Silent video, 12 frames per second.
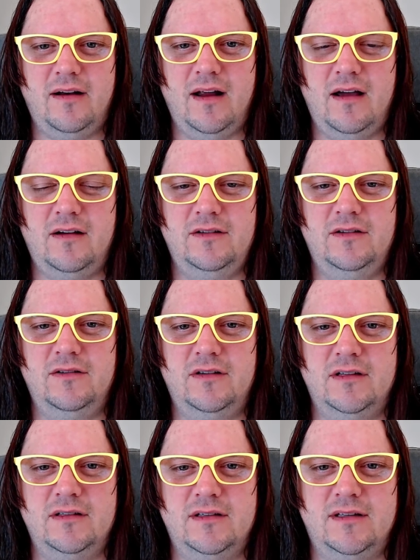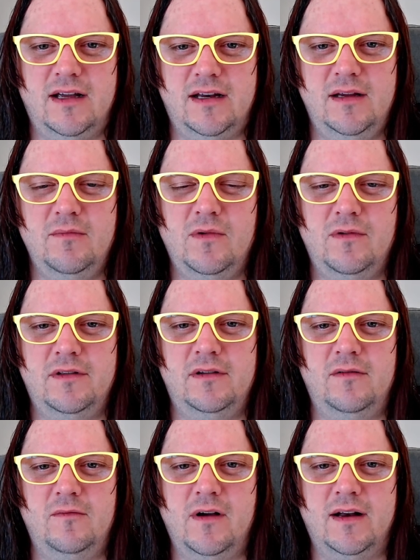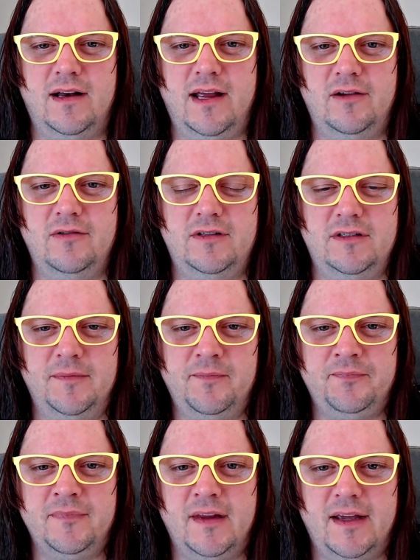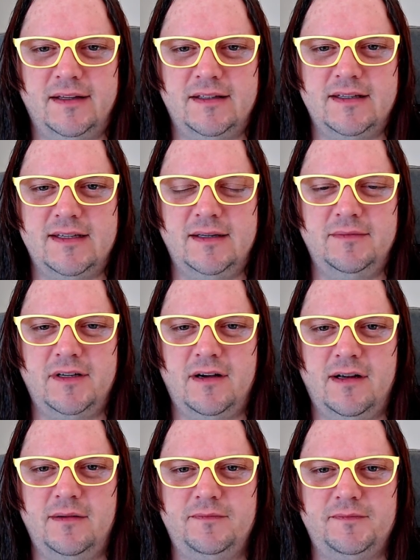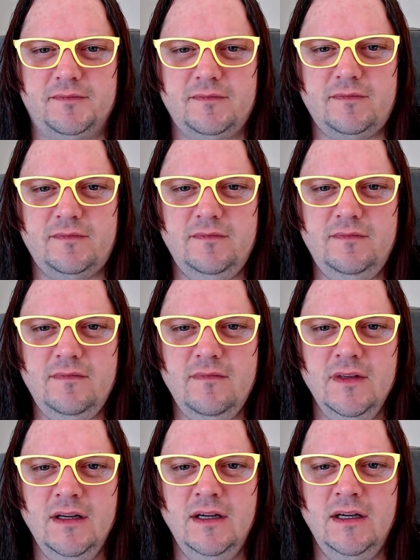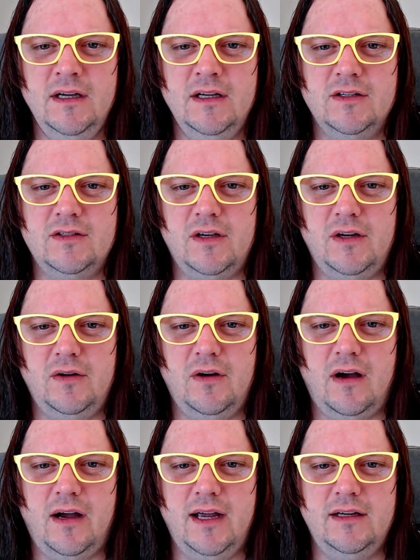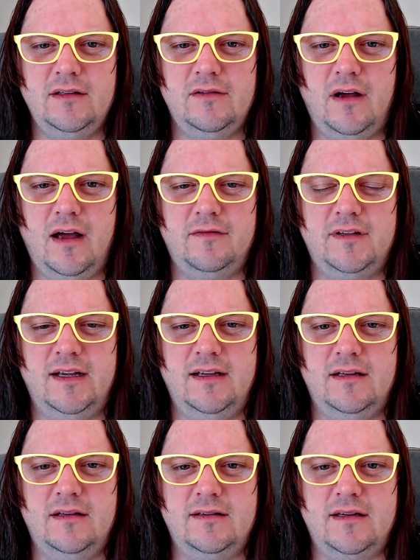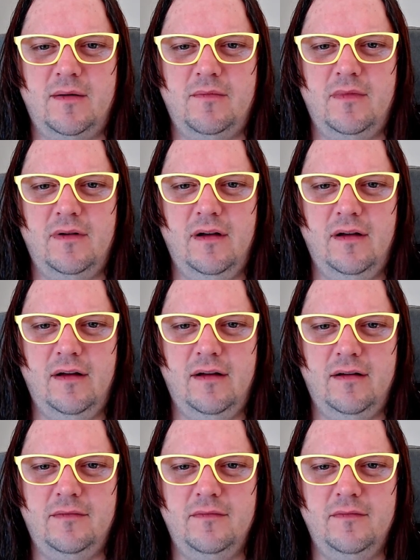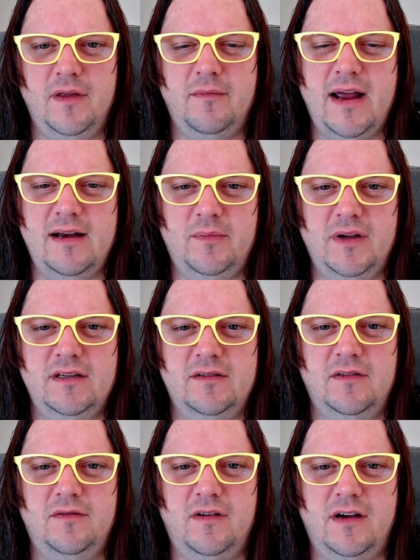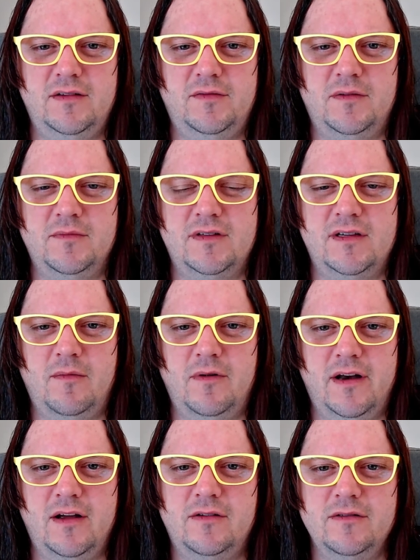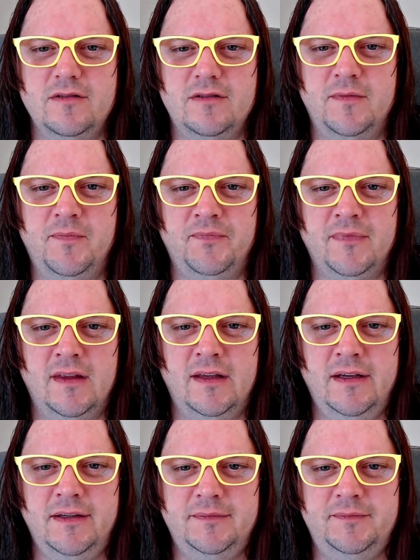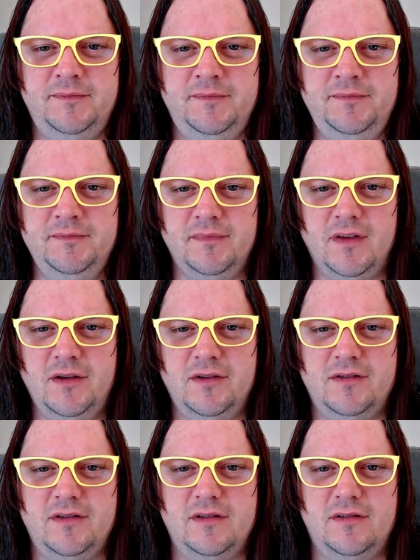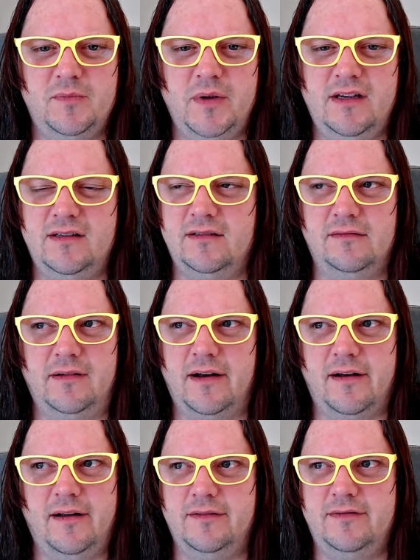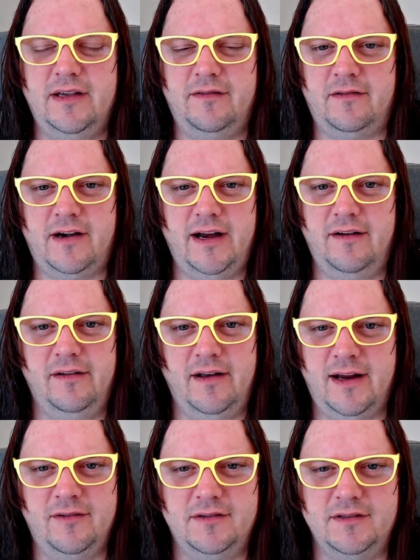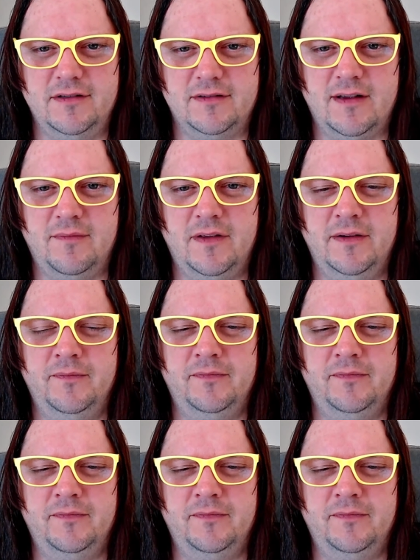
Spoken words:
how you can study more than one language at the same time. So I've taken the main piece of advice from someone else who speaks, I don't know, 7 or 8 languages or something.